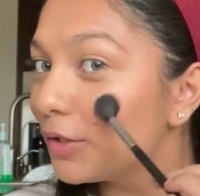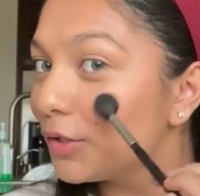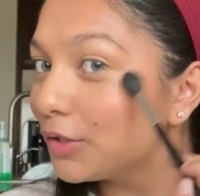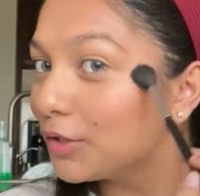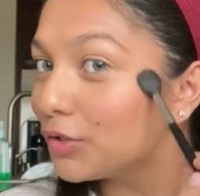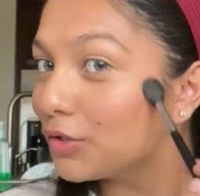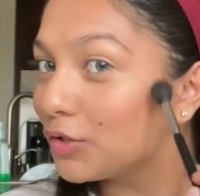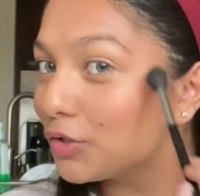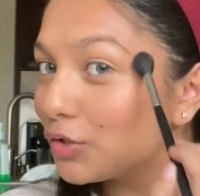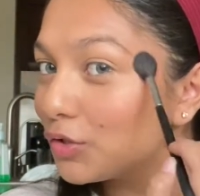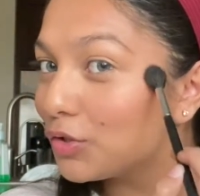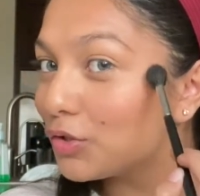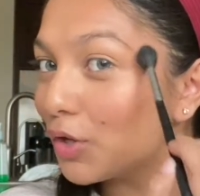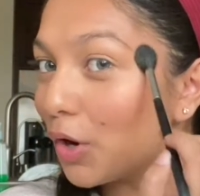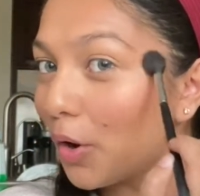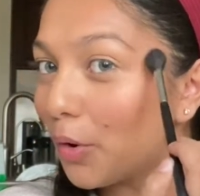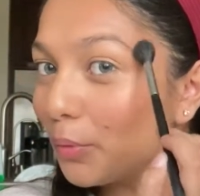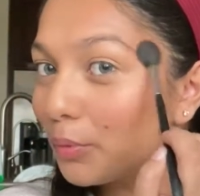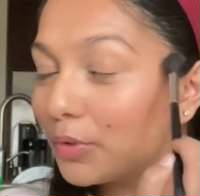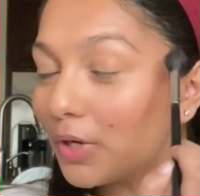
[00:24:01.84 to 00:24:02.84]

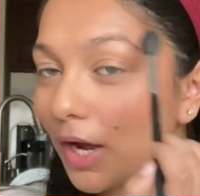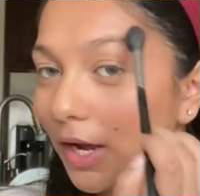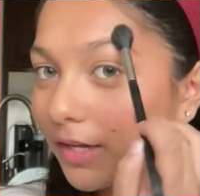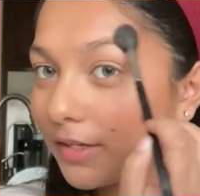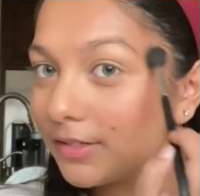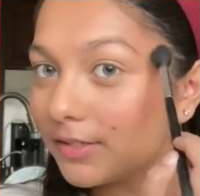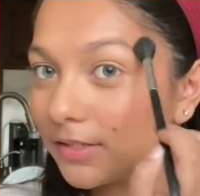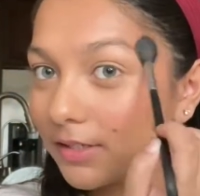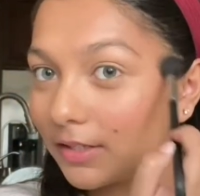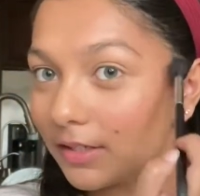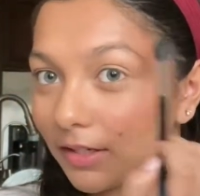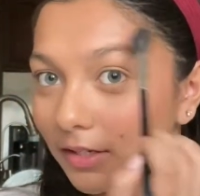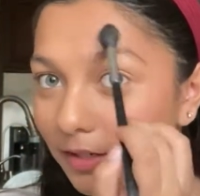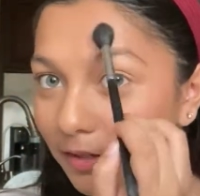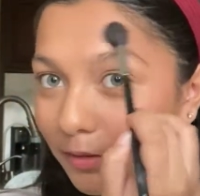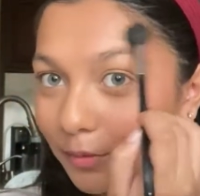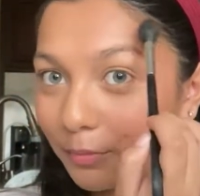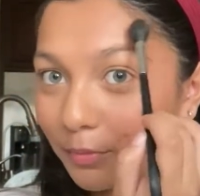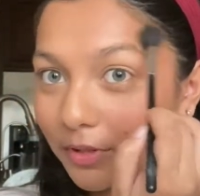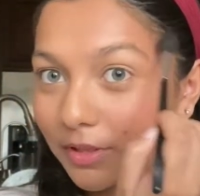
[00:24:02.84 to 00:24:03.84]
so nicely
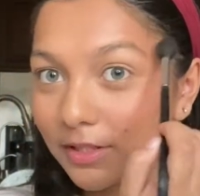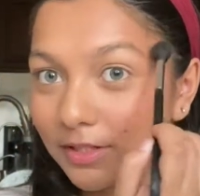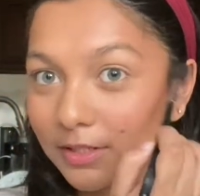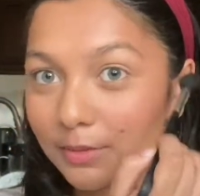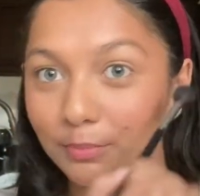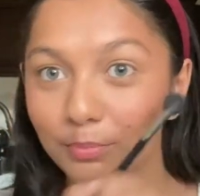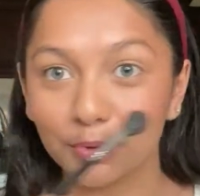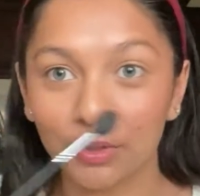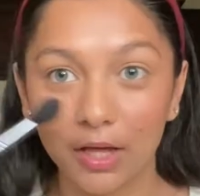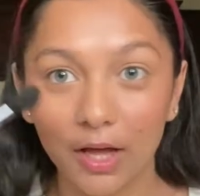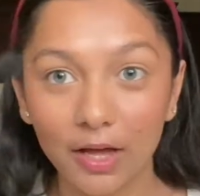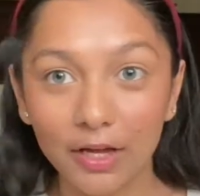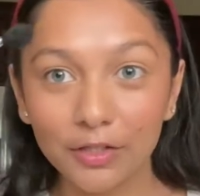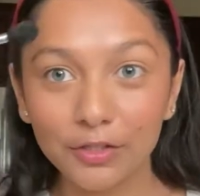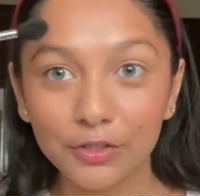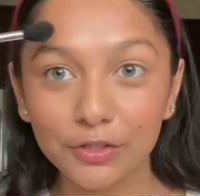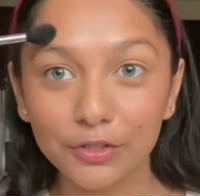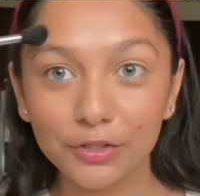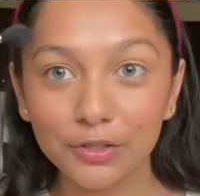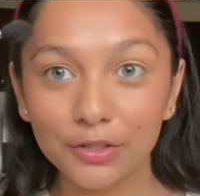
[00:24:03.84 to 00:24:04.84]
with this
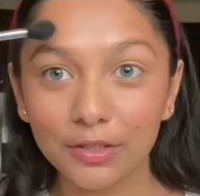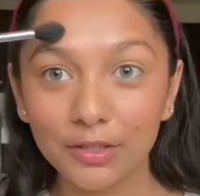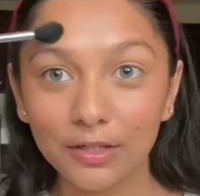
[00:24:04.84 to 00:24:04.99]
blush.